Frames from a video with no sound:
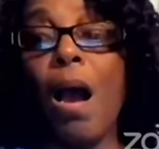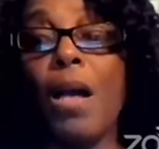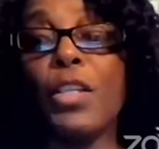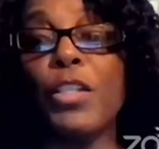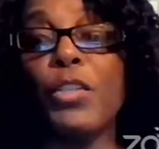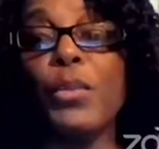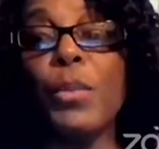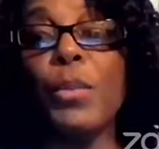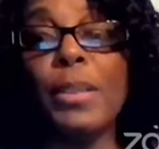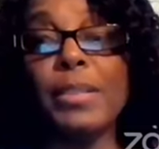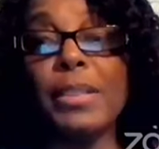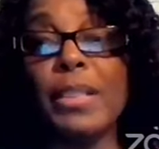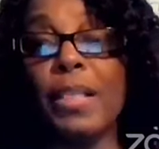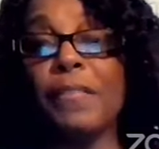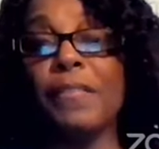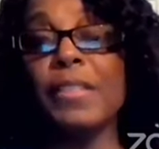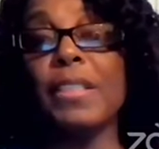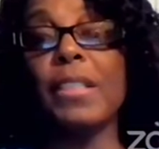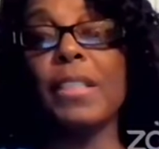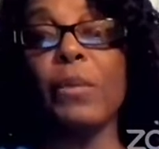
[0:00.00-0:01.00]
Yes, it was
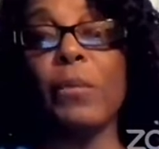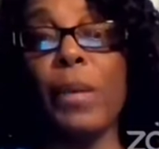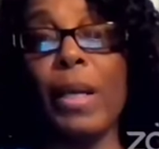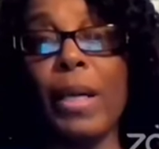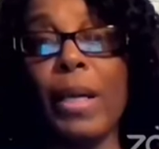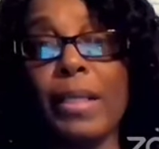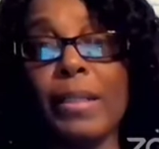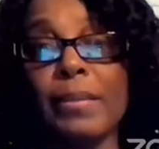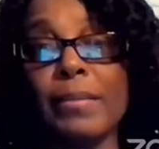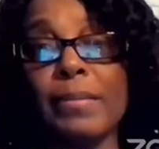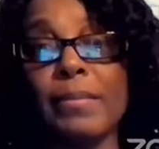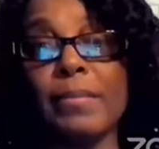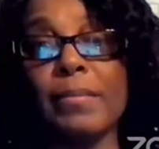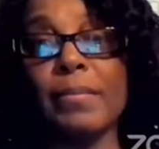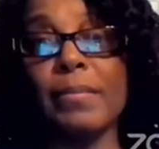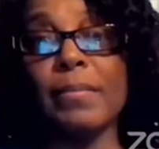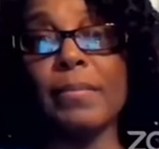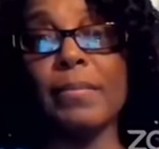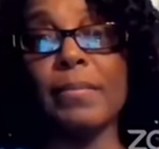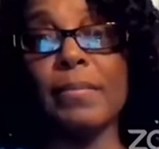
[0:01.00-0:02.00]
definitely right.
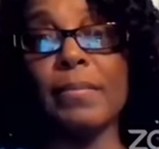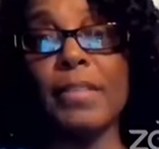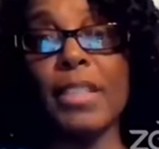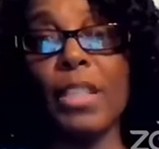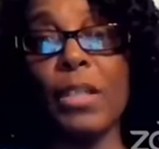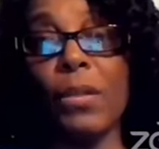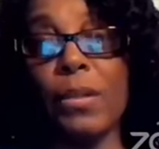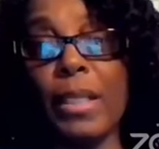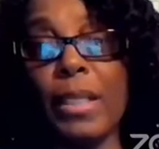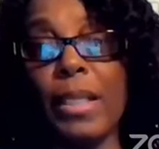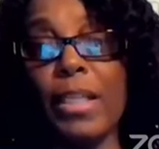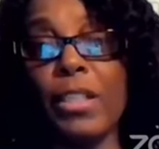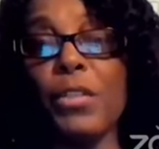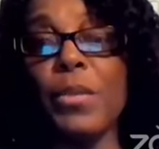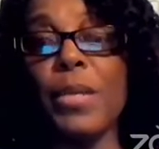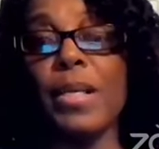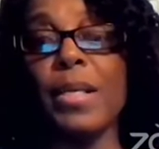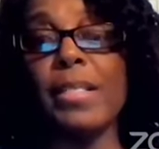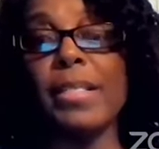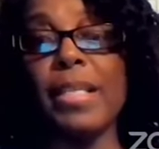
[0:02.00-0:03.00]
Okay,
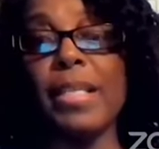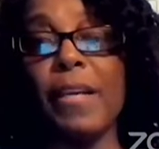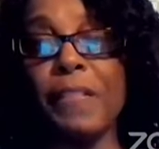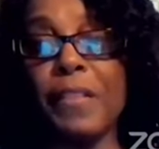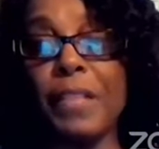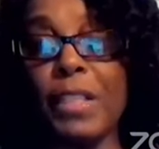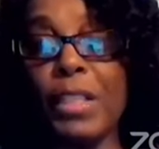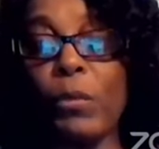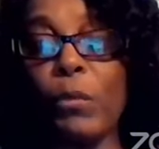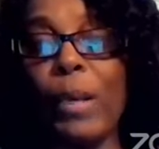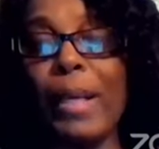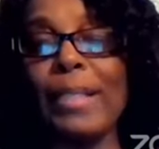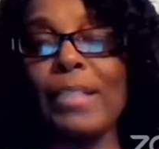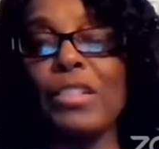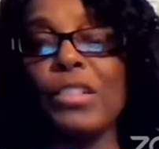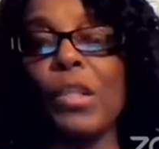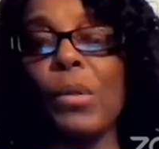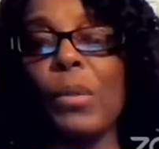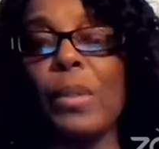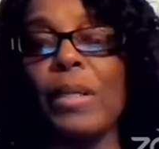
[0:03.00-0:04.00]
you are definitely right.
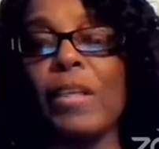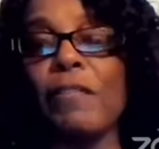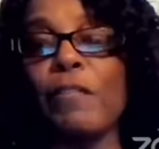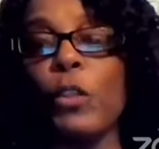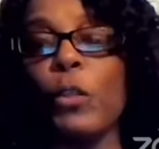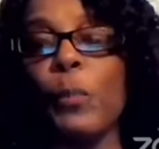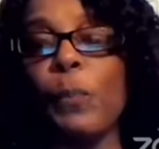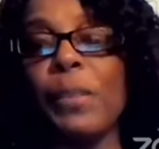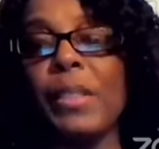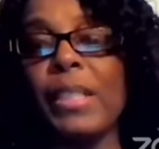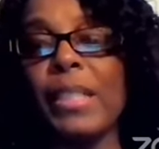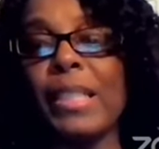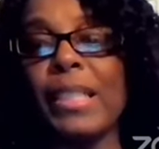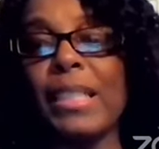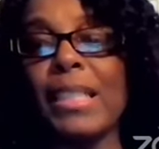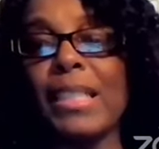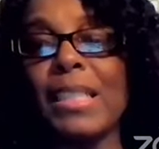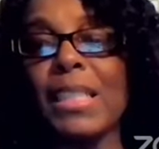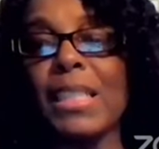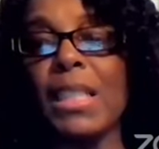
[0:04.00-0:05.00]
So if you put
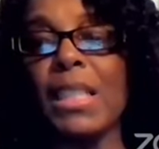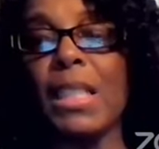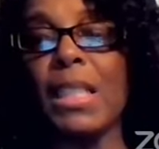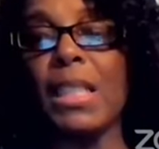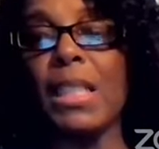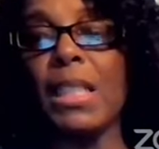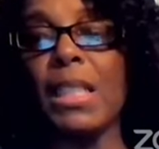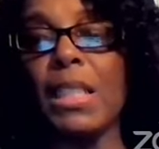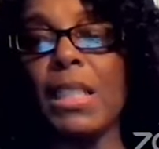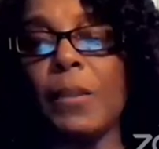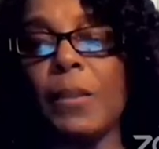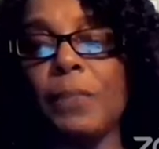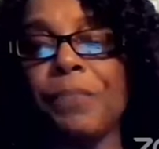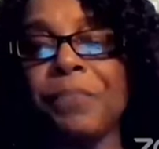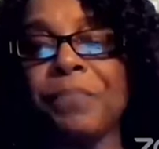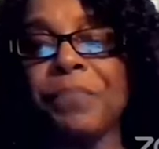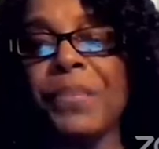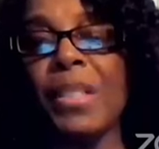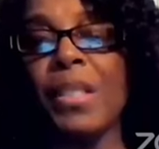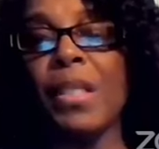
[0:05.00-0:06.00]
in the um,
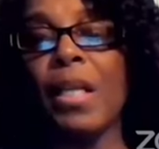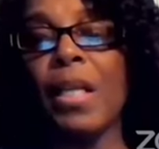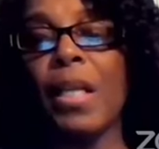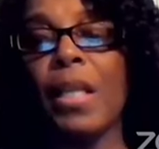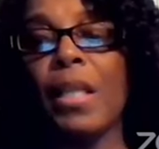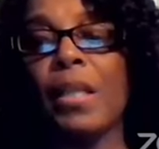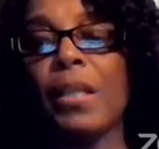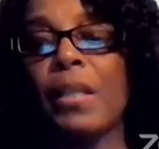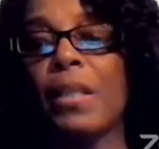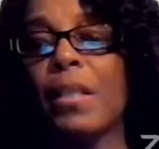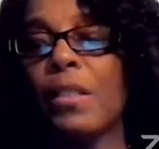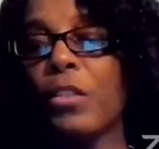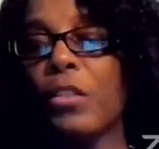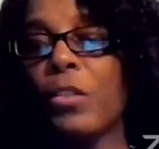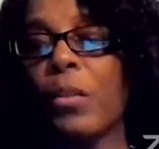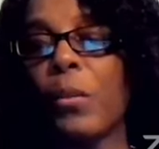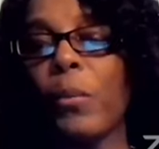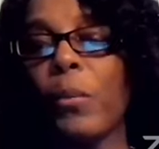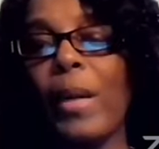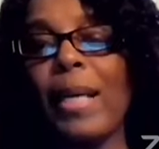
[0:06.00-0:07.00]

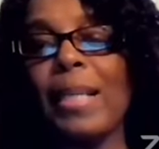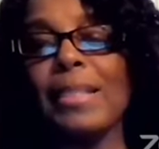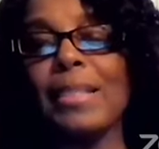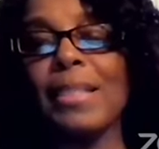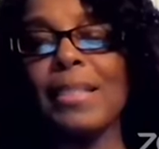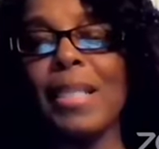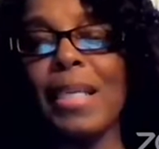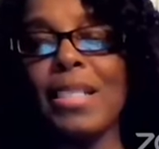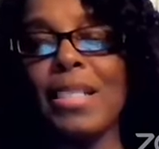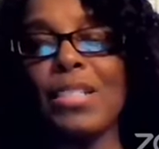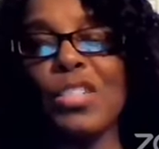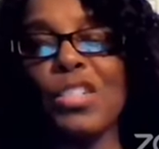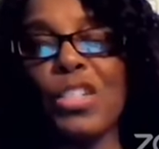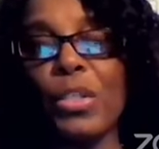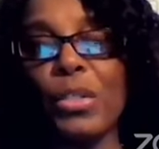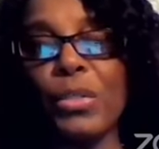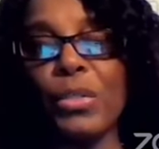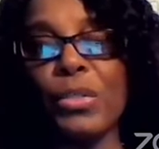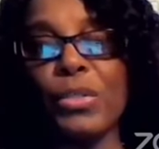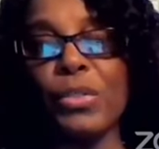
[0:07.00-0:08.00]
you're right. Today is
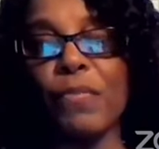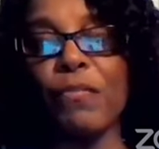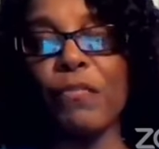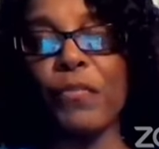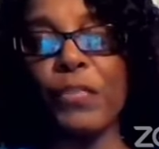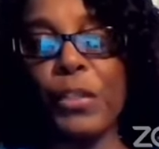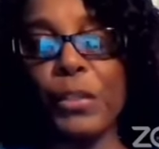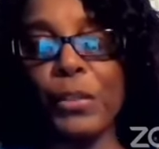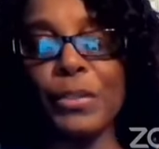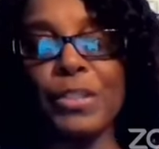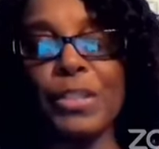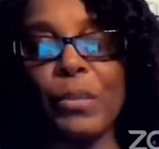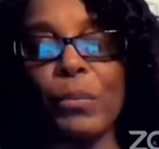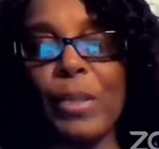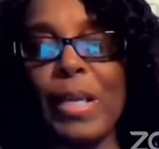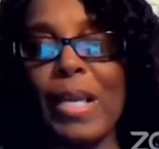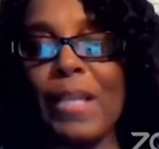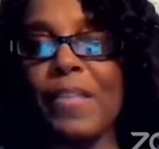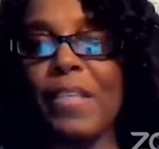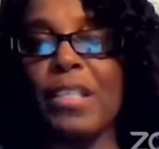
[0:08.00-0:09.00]
Thursday, Thursday
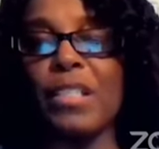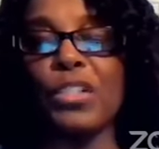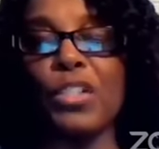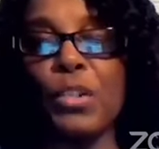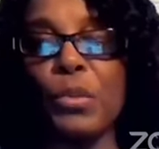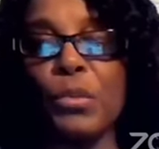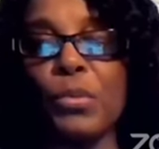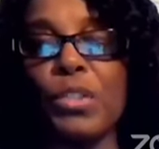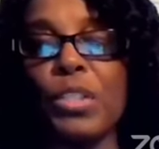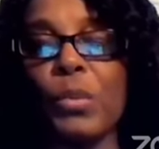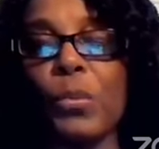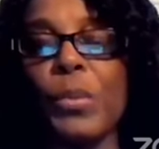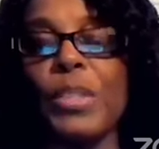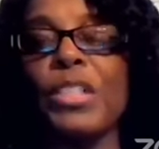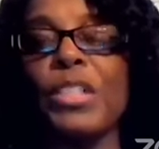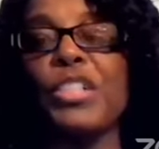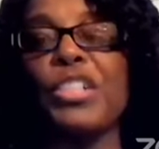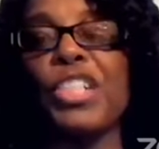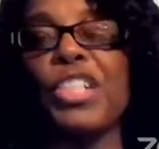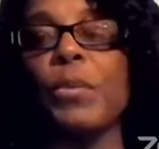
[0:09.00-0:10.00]
rather than Tuesday.
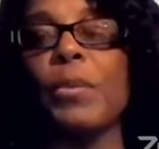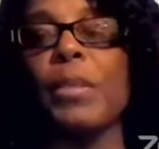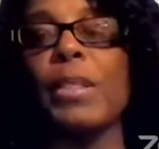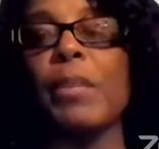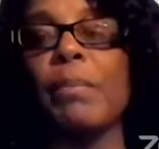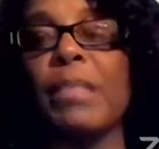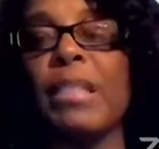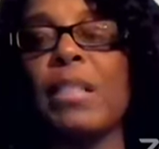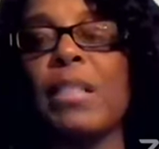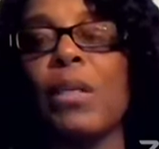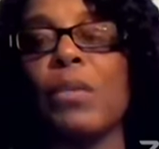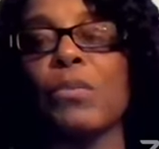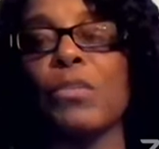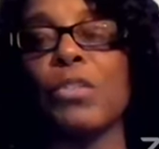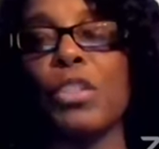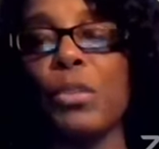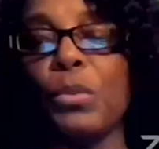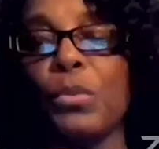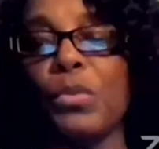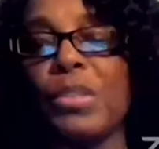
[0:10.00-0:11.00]
We generally meet on
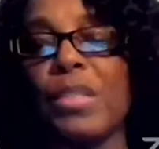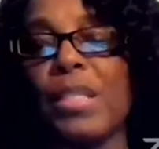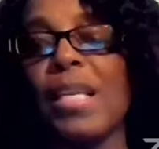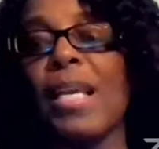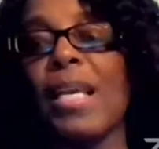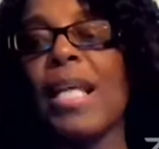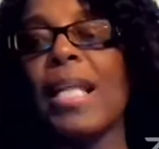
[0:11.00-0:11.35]
Tuesday.